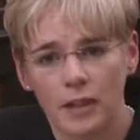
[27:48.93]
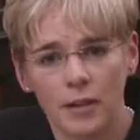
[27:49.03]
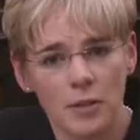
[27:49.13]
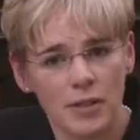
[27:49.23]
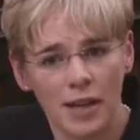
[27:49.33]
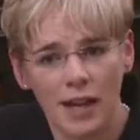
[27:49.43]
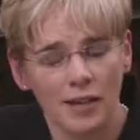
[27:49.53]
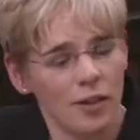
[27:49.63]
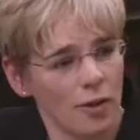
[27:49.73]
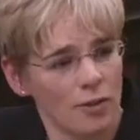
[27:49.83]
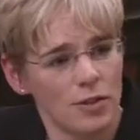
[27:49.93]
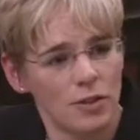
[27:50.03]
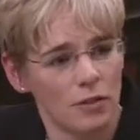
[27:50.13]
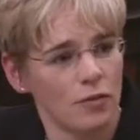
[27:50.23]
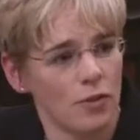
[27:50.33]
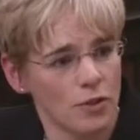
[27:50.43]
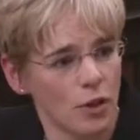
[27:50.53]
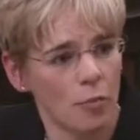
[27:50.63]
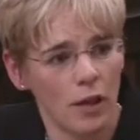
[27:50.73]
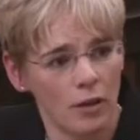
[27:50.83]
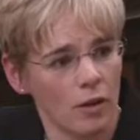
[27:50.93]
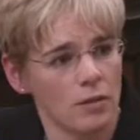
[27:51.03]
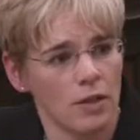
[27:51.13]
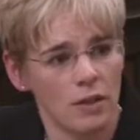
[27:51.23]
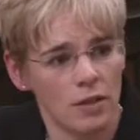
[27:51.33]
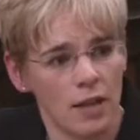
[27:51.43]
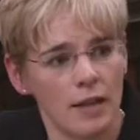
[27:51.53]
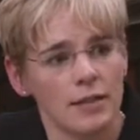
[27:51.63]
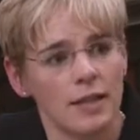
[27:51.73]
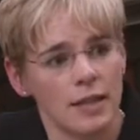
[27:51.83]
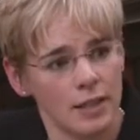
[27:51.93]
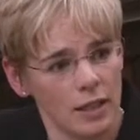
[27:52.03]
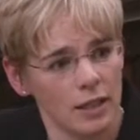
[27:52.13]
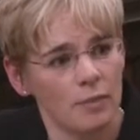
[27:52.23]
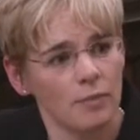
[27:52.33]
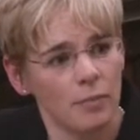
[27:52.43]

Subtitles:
limited aid codes to full scope aid codes. And so that's the easy